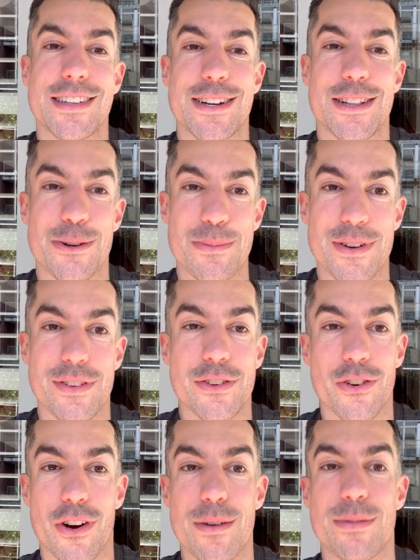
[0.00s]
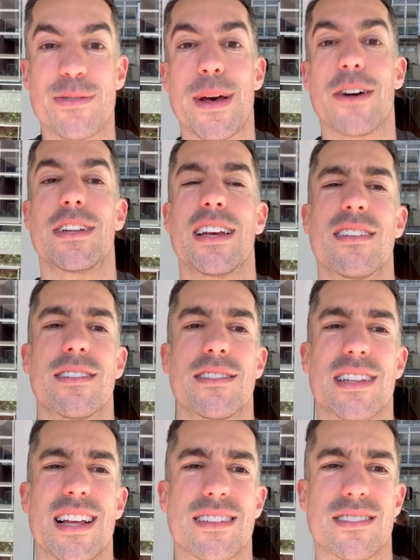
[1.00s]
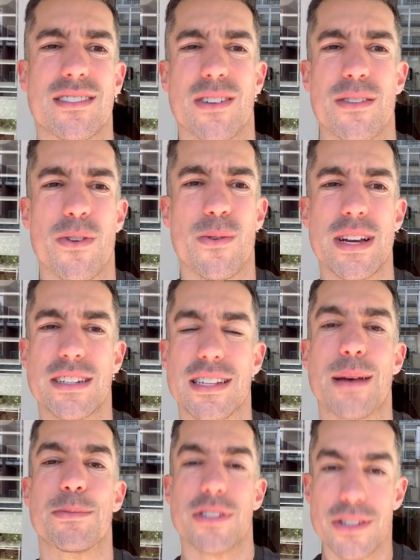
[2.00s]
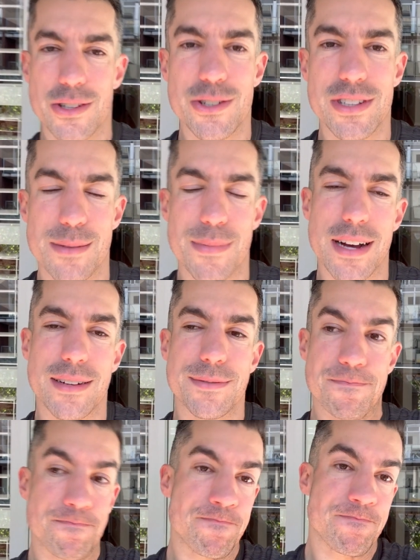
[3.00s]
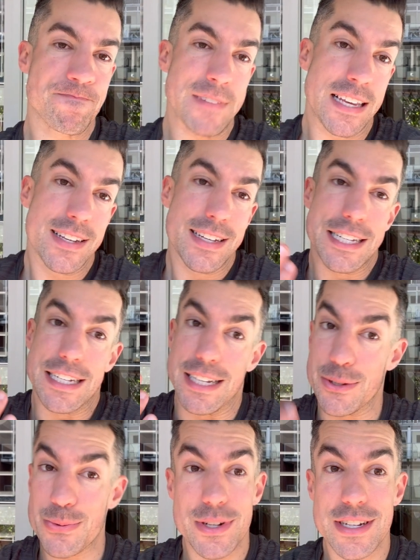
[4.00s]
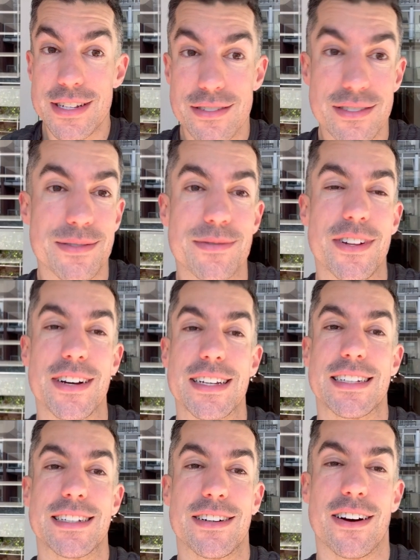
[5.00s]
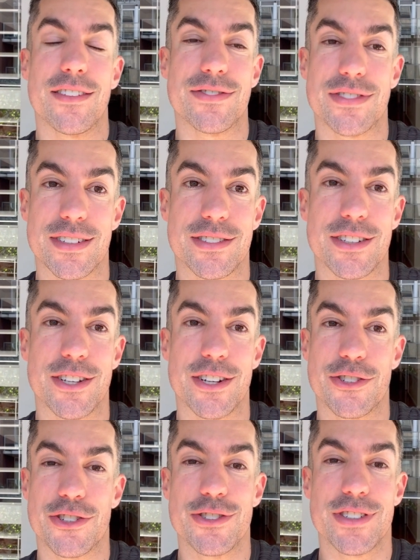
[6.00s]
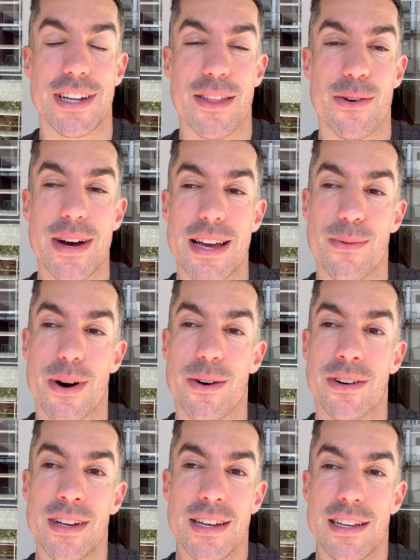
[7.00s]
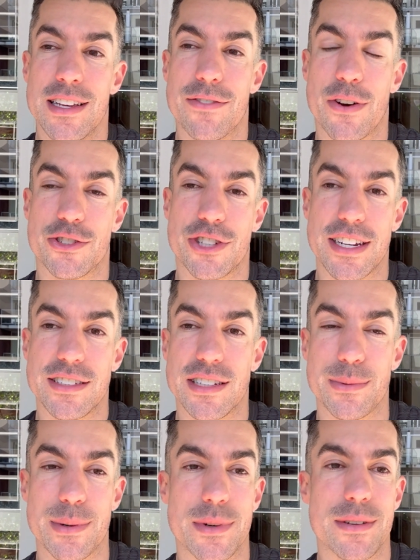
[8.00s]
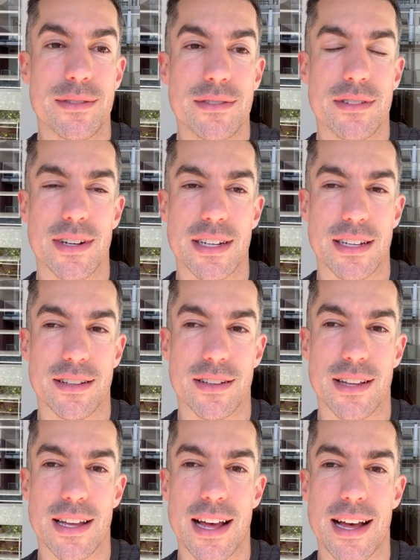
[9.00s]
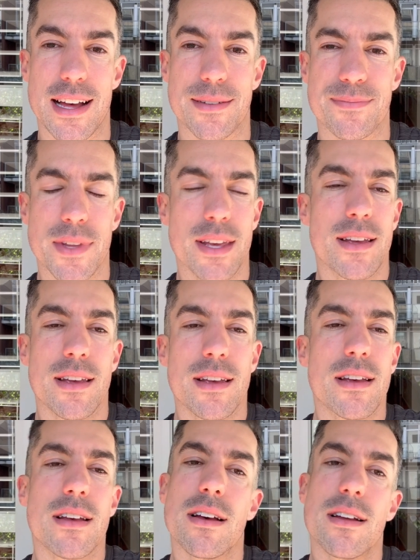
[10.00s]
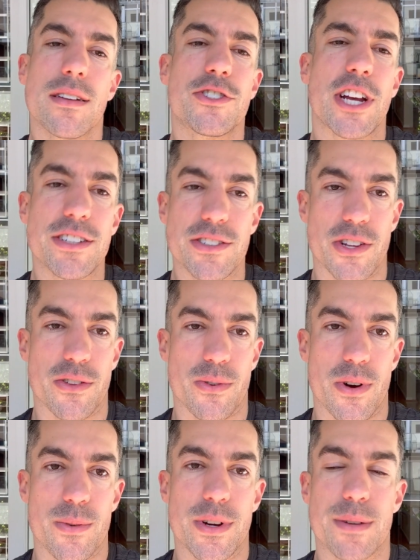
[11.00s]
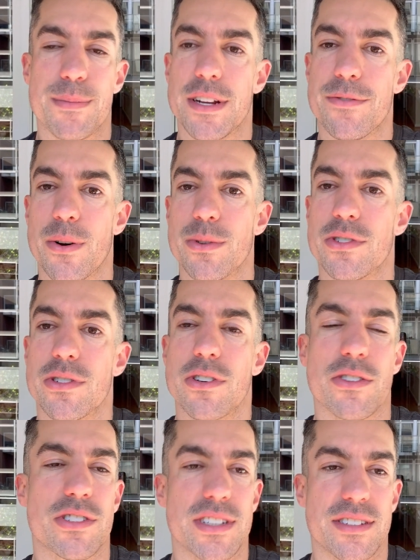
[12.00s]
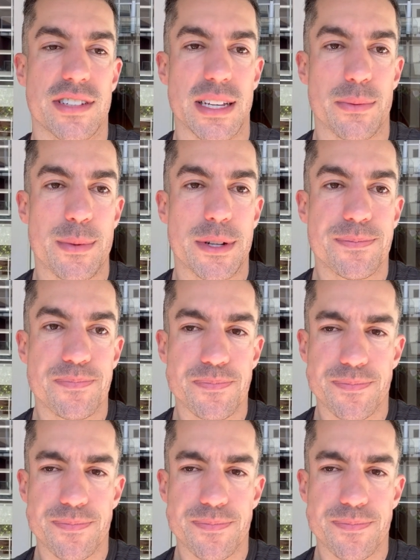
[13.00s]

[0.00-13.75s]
it a little bit of a dry spell now, these last three, four weeks? Absolutely. But it is what it is. Like I've just got to choose another way. Well, if I was chasing women, like uh, chasing is not the right word, but if I was constantly seeing women,